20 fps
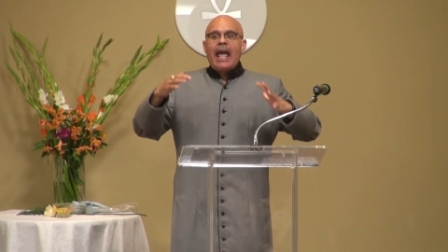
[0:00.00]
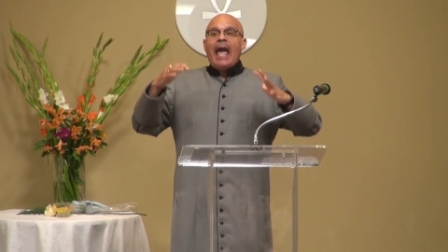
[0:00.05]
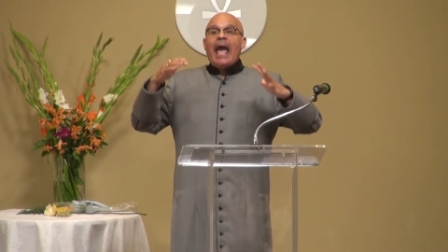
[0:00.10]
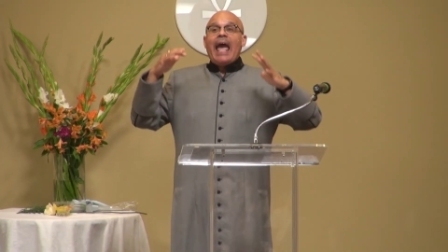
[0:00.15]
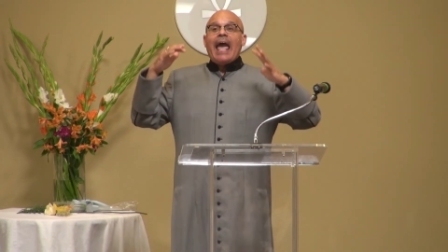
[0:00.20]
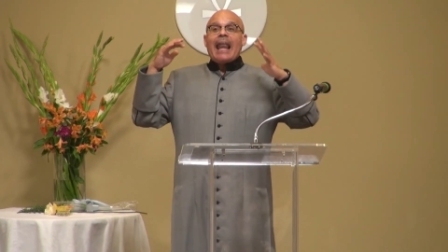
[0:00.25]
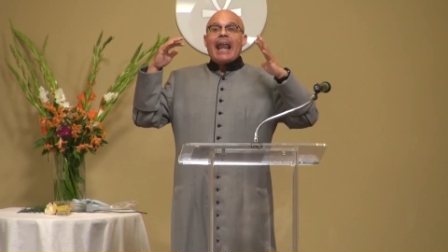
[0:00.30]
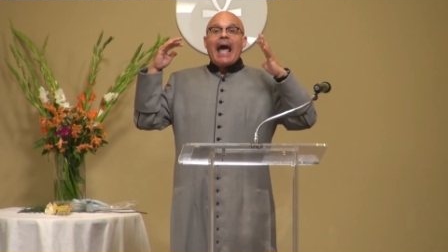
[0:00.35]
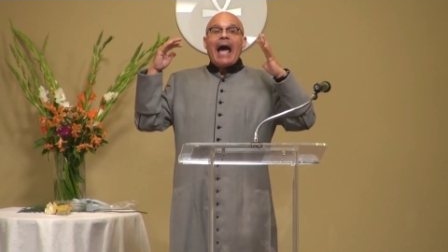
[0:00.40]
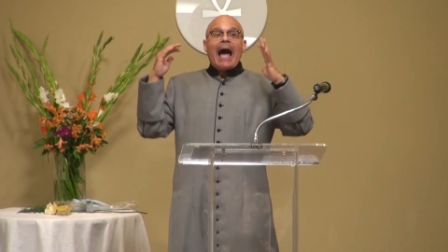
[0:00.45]

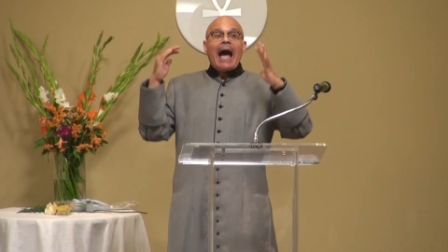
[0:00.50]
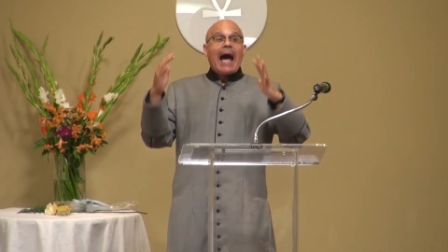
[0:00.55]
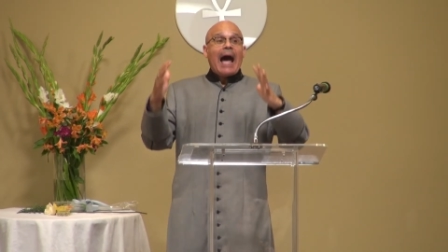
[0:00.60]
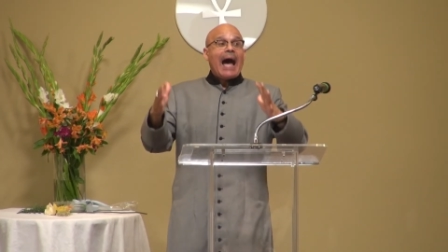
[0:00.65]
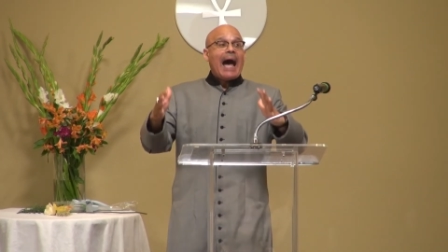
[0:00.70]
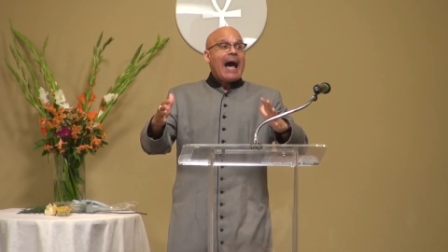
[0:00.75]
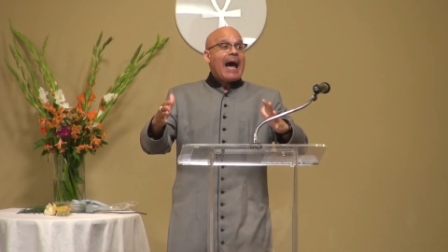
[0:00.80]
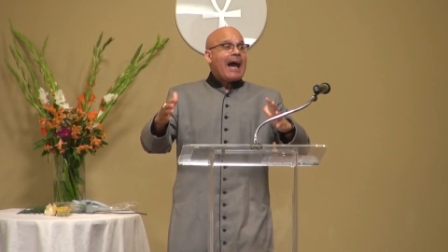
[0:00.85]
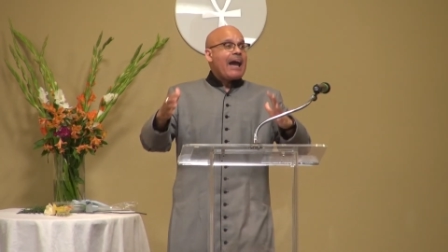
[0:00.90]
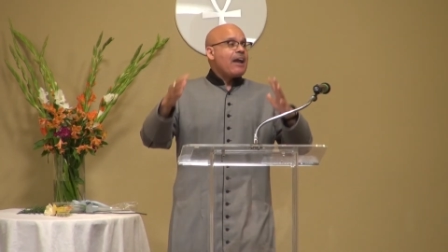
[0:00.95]
and
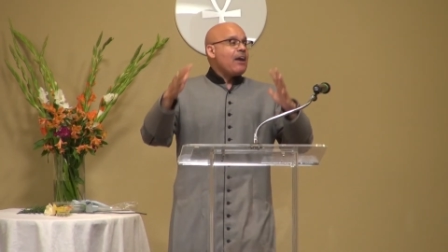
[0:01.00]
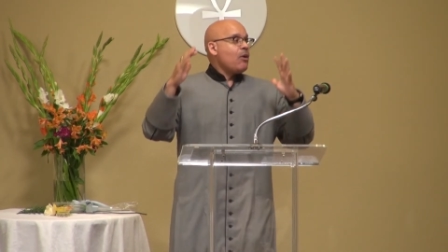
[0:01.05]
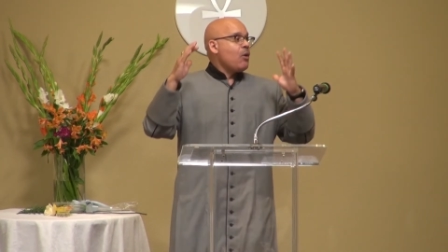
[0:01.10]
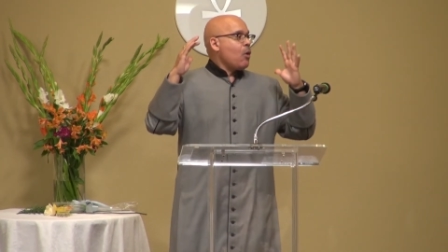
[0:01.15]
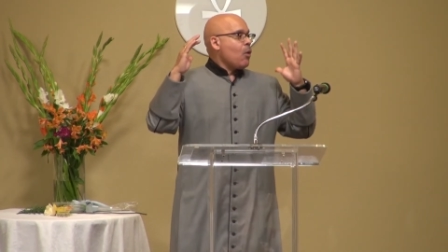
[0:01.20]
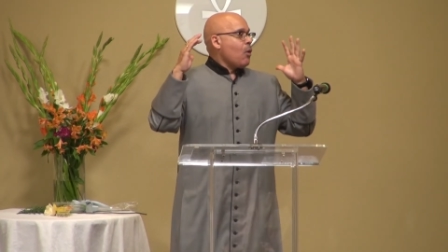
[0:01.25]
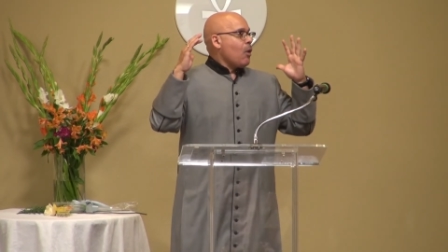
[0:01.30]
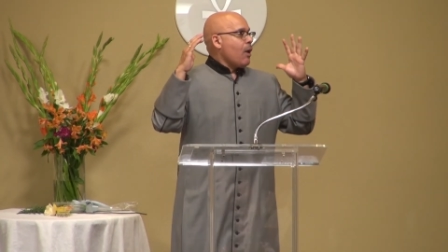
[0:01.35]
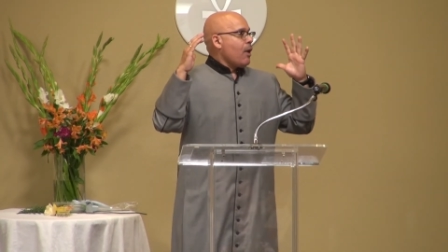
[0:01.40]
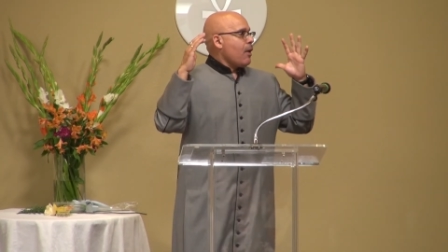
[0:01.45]
I
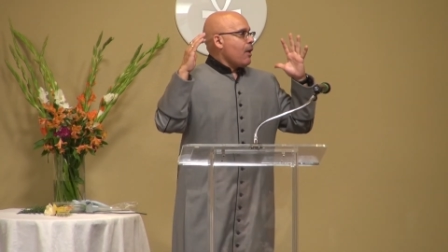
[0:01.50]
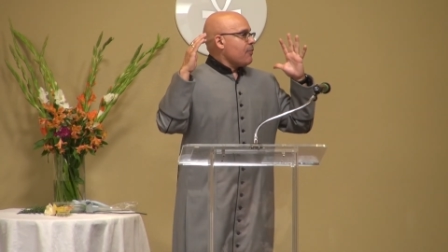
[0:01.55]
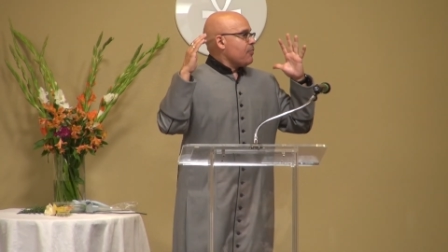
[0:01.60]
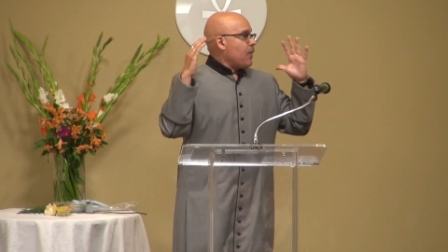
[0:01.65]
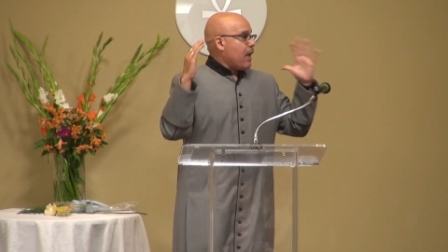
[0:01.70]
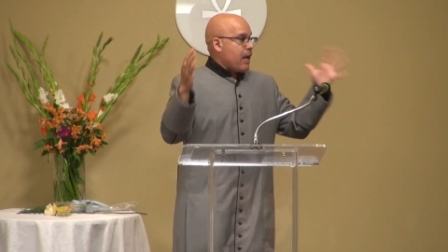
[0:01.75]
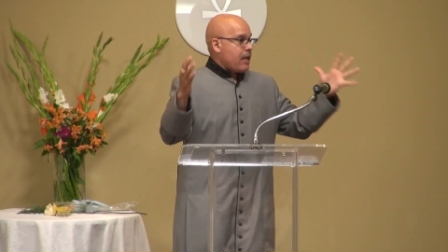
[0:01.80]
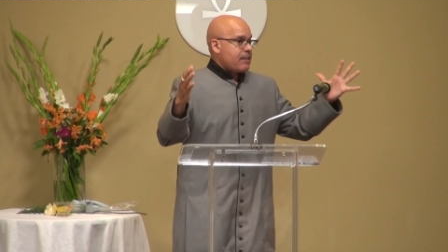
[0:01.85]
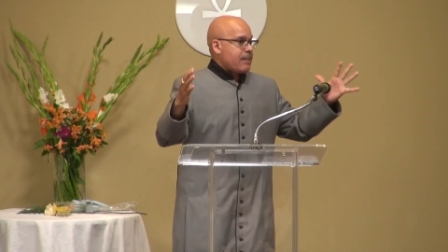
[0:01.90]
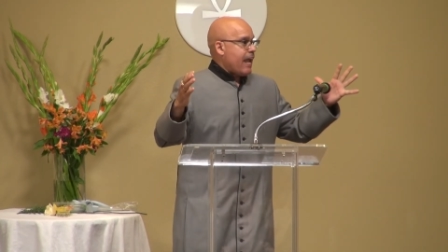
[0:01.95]

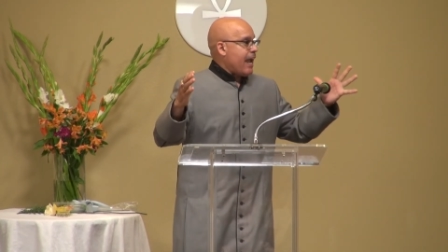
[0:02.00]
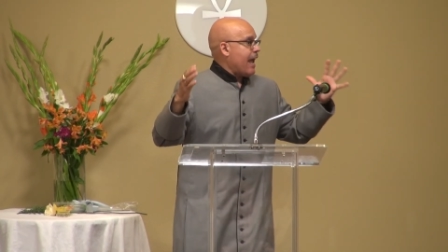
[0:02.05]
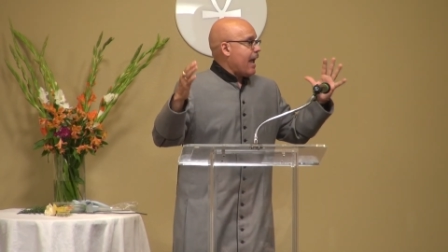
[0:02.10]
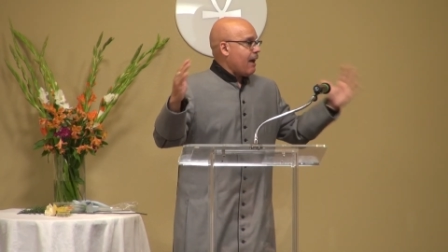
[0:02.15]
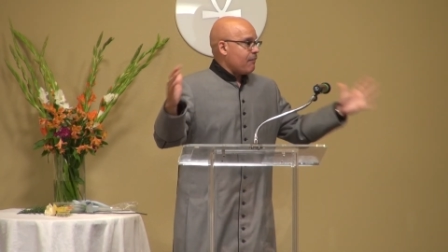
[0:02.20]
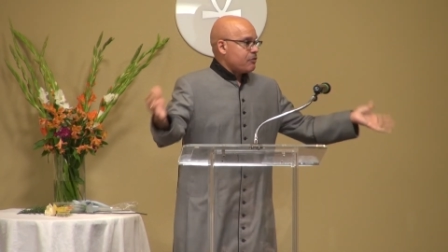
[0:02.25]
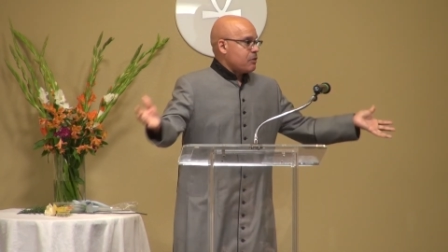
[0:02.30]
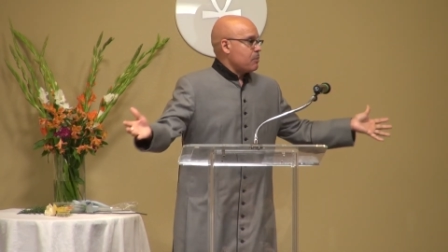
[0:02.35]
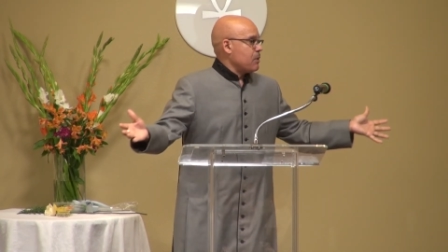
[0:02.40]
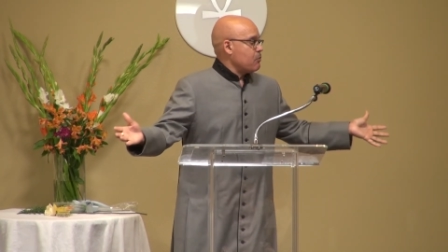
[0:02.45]
think they
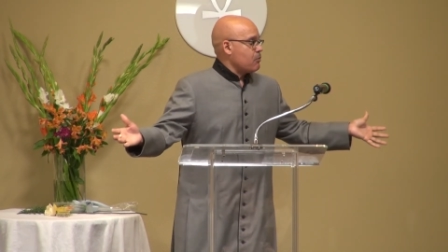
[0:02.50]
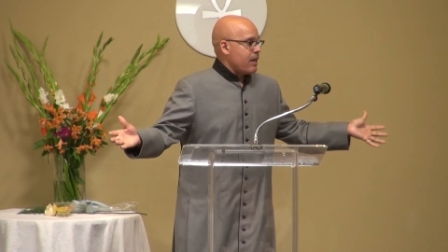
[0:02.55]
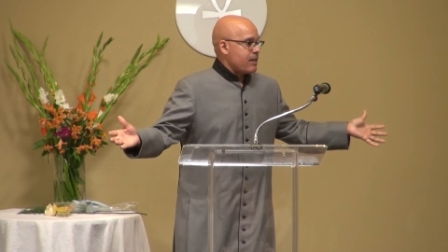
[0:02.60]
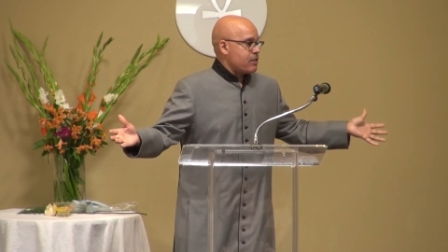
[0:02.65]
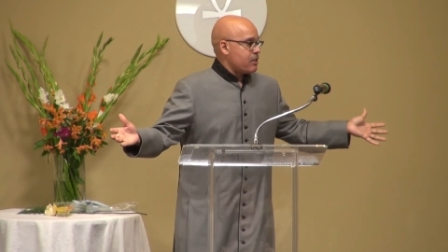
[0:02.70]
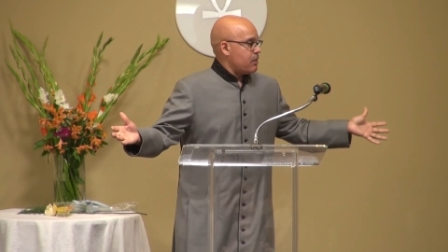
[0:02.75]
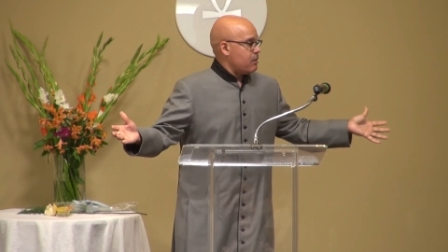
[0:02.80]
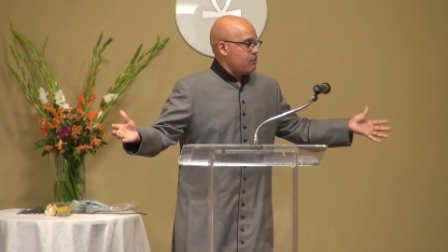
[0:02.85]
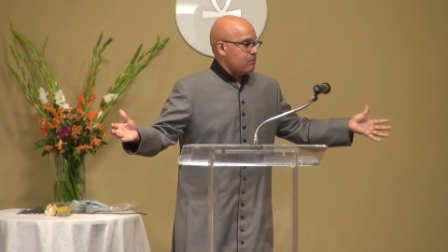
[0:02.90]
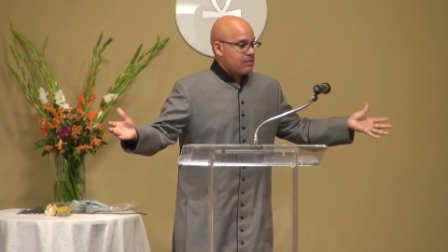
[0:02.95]
have to be
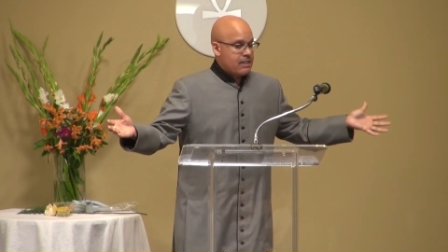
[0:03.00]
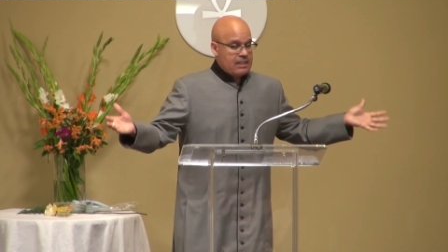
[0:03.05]
rescued.